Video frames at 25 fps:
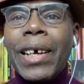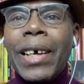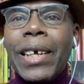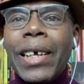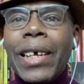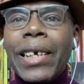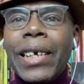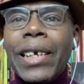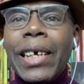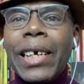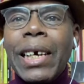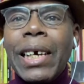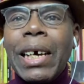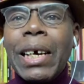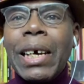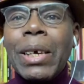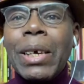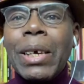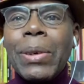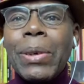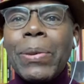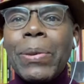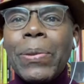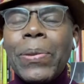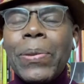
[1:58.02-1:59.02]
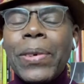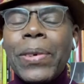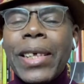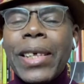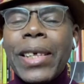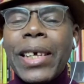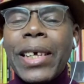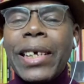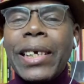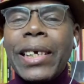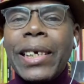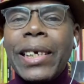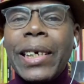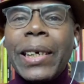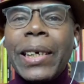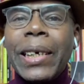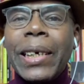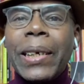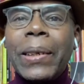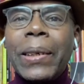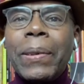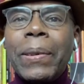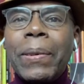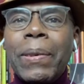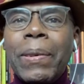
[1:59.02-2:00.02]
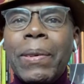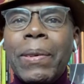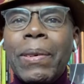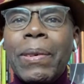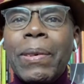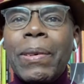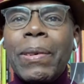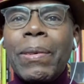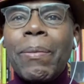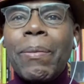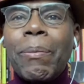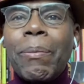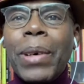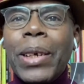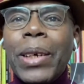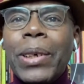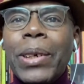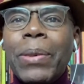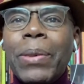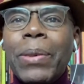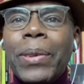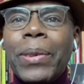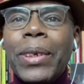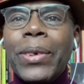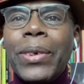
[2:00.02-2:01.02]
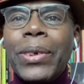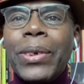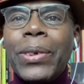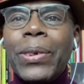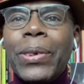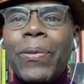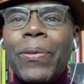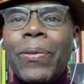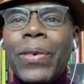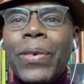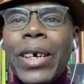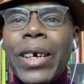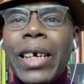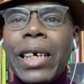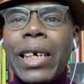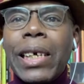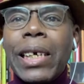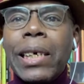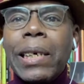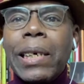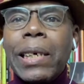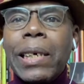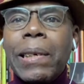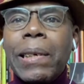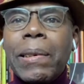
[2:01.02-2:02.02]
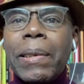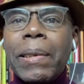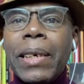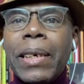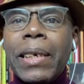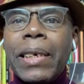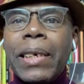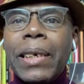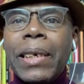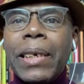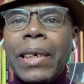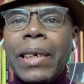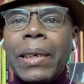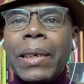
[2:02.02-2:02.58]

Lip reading: And he argues that part of the reason, frankly, is that